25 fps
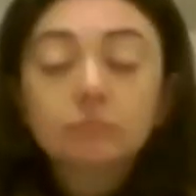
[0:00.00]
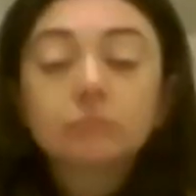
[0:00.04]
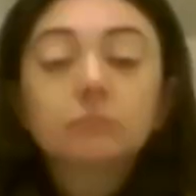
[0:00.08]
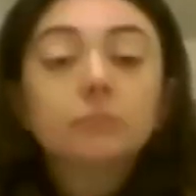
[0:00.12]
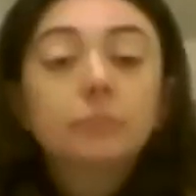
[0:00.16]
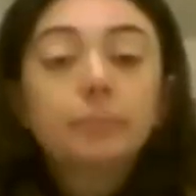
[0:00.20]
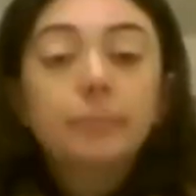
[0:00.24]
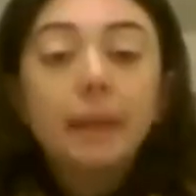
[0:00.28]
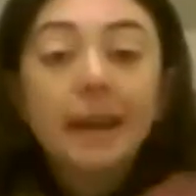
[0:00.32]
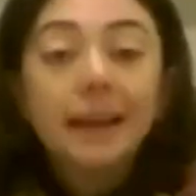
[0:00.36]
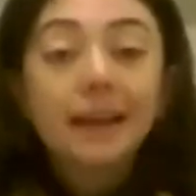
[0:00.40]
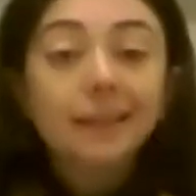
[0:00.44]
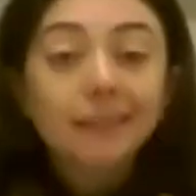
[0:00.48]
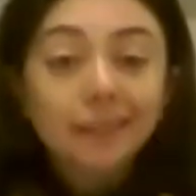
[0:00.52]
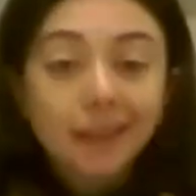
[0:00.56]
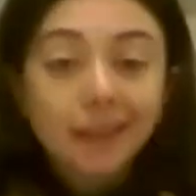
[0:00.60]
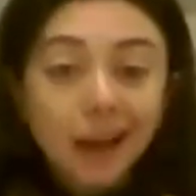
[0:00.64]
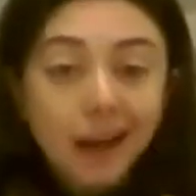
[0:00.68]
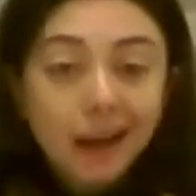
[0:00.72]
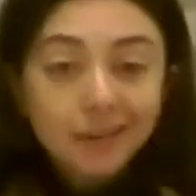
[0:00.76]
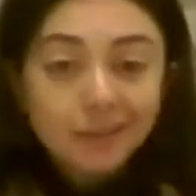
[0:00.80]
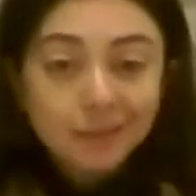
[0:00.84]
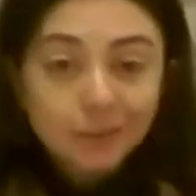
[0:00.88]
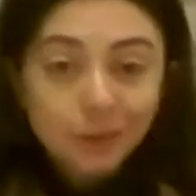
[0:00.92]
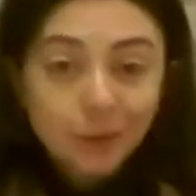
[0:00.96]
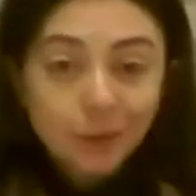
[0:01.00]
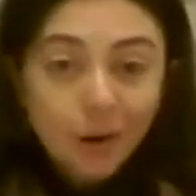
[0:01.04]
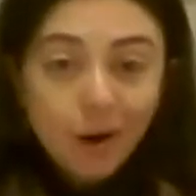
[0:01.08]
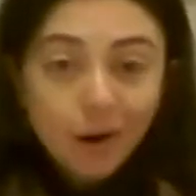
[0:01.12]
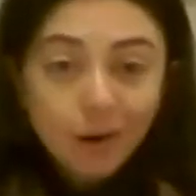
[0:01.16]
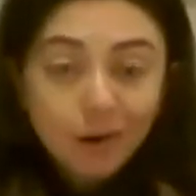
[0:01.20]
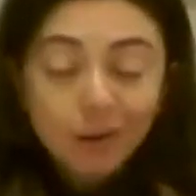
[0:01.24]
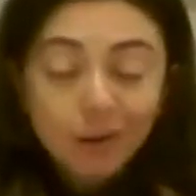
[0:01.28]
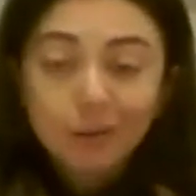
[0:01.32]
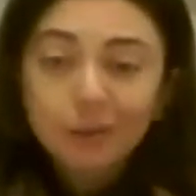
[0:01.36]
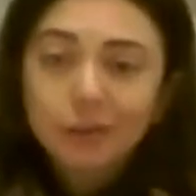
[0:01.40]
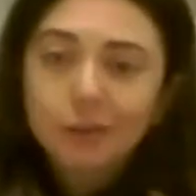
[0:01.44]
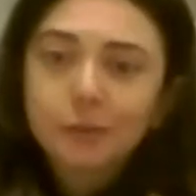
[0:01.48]
make it last
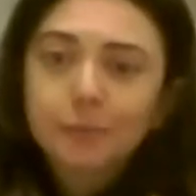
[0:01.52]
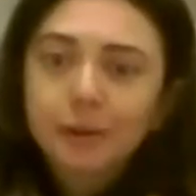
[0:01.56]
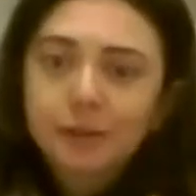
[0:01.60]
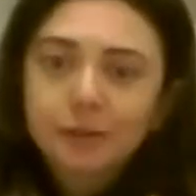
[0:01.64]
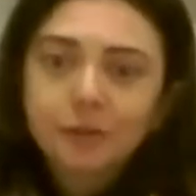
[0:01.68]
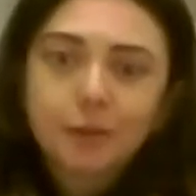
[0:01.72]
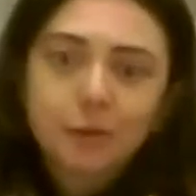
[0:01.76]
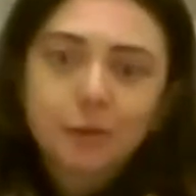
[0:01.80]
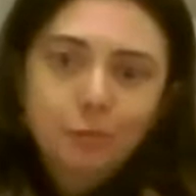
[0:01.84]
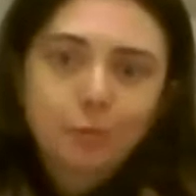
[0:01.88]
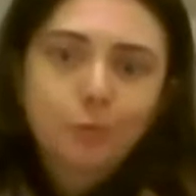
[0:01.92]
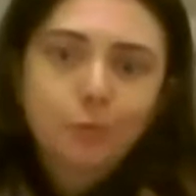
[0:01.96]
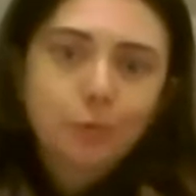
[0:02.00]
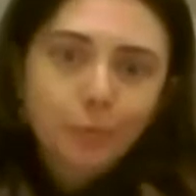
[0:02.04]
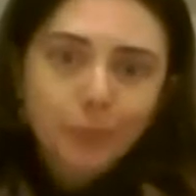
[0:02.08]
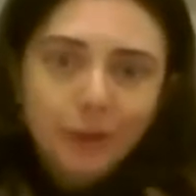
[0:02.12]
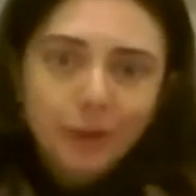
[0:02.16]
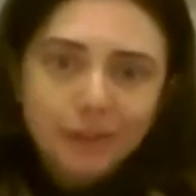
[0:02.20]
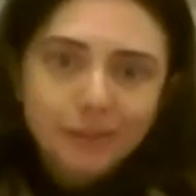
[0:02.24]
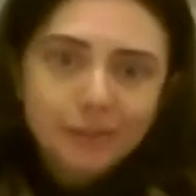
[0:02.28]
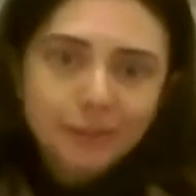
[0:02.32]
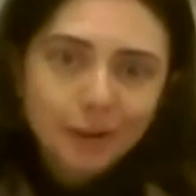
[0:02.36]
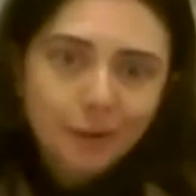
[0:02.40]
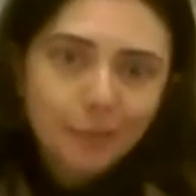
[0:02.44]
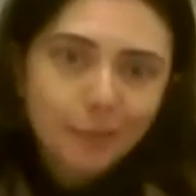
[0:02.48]
longer, especially through the winter